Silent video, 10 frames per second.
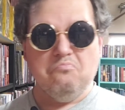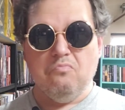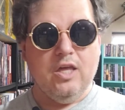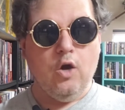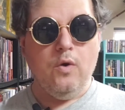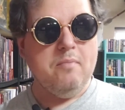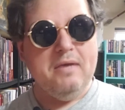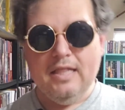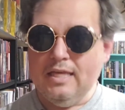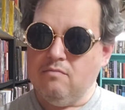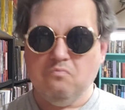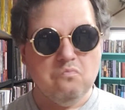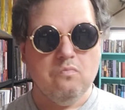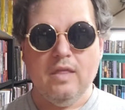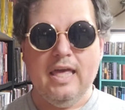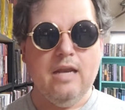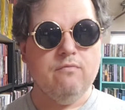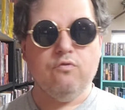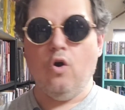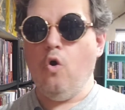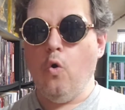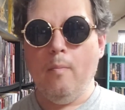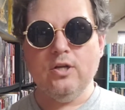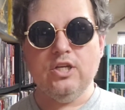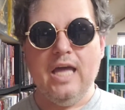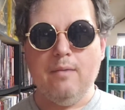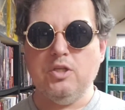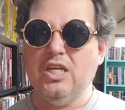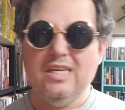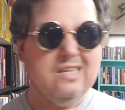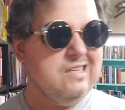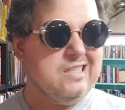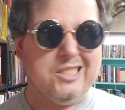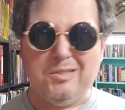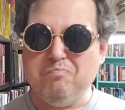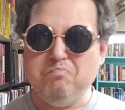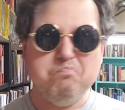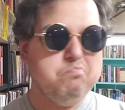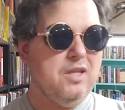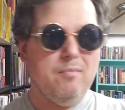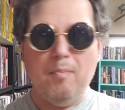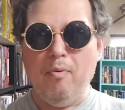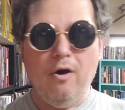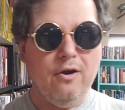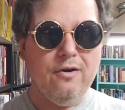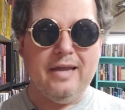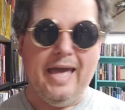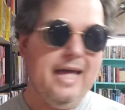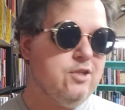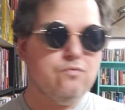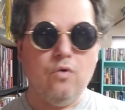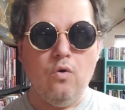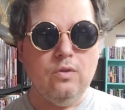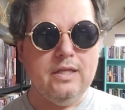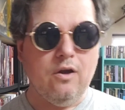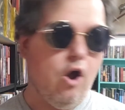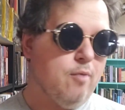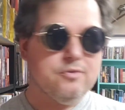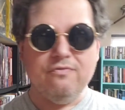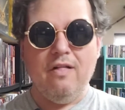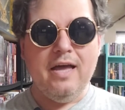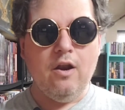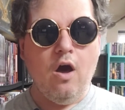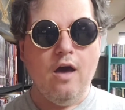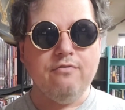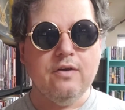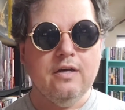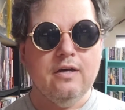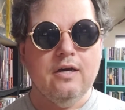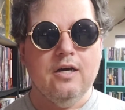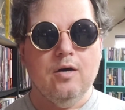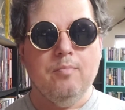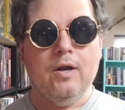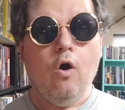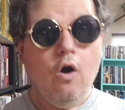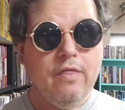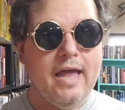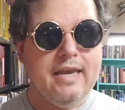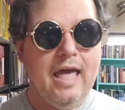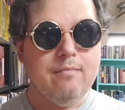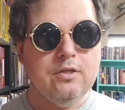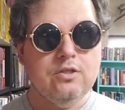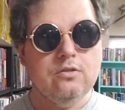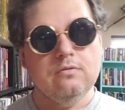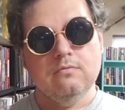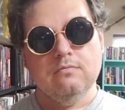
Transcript: they go in melee, they hit him for a whole bunch of damage, split them apart, heads rolling, arms flying off, but all that damage